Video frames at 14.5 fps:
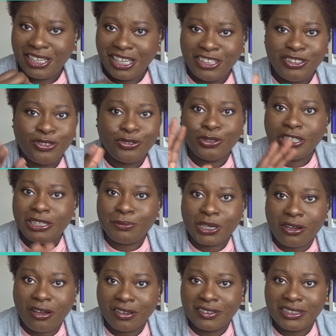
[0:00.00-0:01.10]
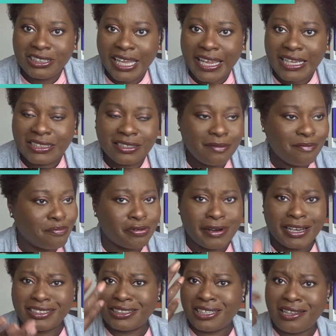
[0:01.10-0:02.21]
enjoy my content,
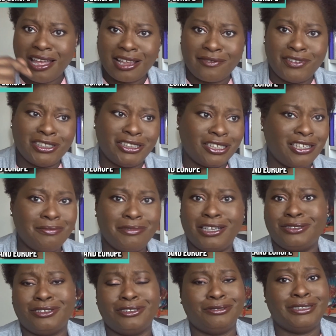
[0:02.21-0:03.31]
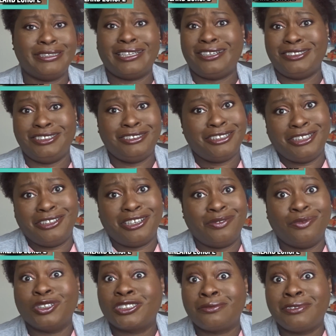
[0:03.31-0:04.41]
press the like video. You might as well do it now, because you know you're going
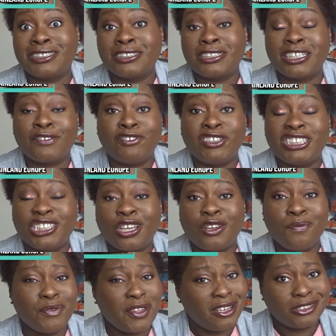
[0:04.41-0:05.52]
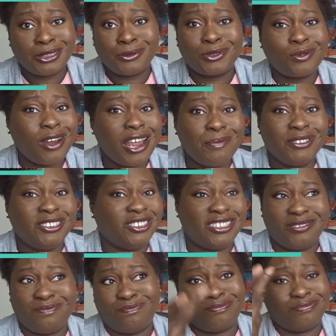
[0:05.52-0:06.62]
to watch the rest of this video. Subscribe and
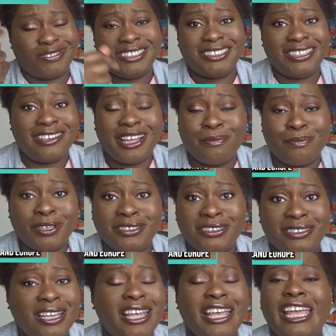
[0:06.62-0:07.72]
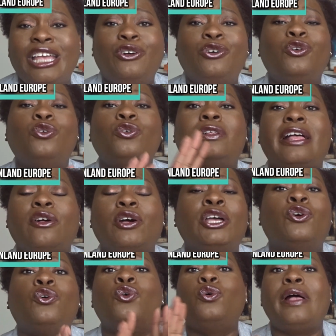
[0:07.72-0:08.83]
just press the like button. It
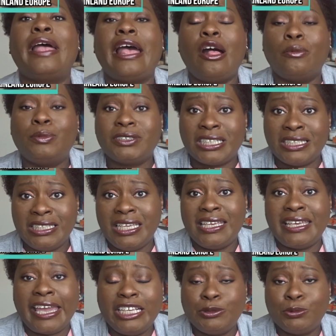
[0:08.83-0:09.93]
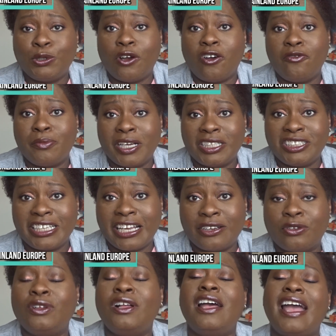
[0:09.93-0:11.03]
all helps in the engagement of my
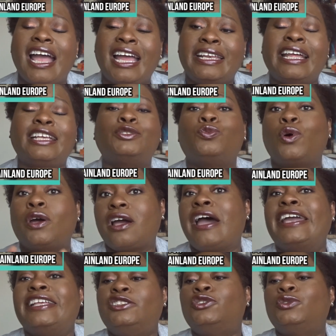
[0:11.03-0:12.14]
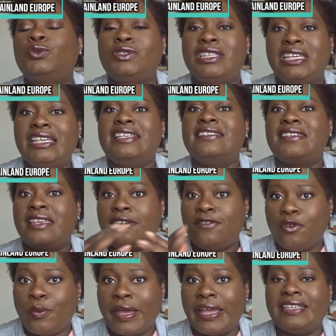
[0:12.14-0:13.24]
channel, and that's why I do these
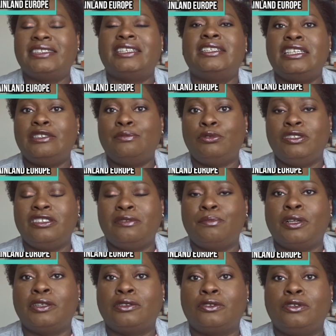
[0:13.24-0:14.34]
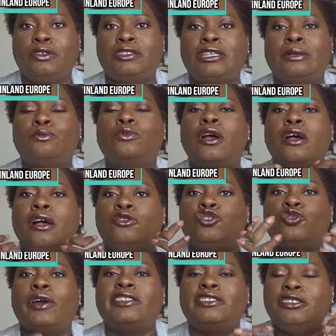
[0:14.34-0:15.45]
giveaways and these beauty bundles, because I'm
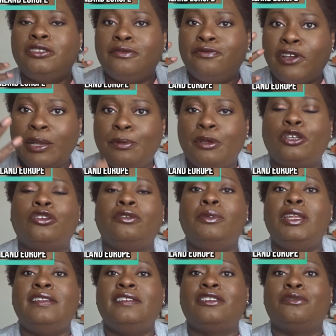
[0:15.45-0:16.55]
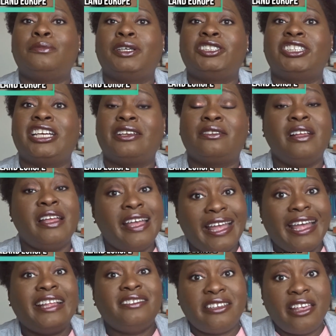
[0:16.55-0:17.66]
trying to develop a community on my channel
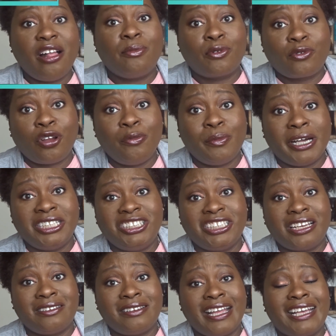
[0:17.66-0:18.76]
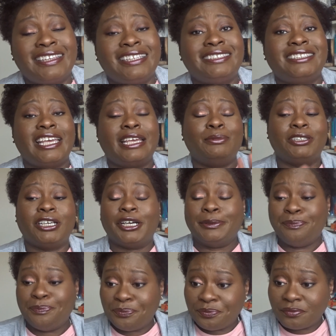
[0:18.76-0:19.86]
and to help grow my channel at the same
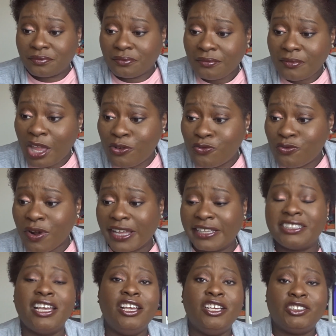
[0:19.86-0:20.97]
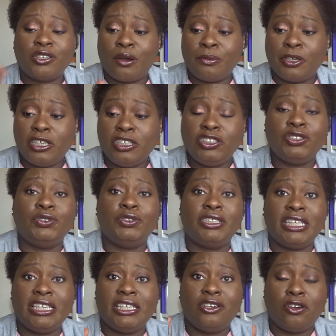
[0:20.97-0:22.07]
time. Right, so I'm going to do
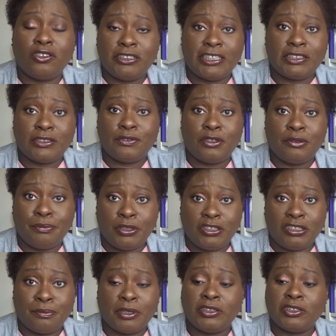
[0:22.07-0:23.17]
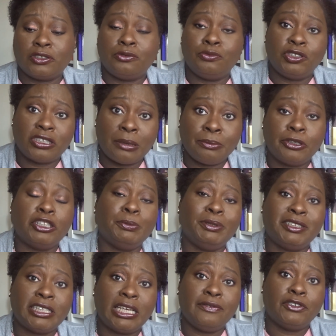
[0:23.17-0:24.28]
the contents of the beauty bundle, which I'm going to be
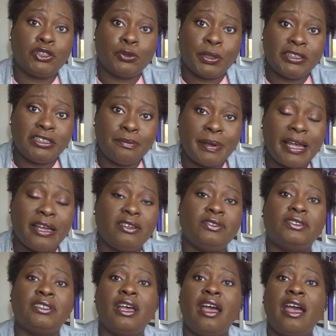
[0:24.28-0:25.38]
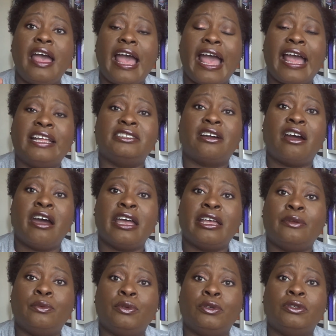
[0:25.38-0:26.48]
selling for £20, and
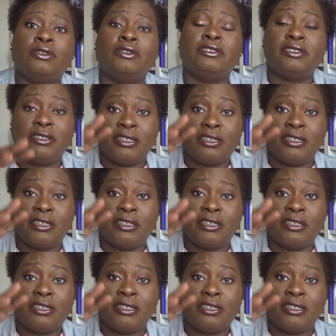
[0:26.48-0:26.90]
I'll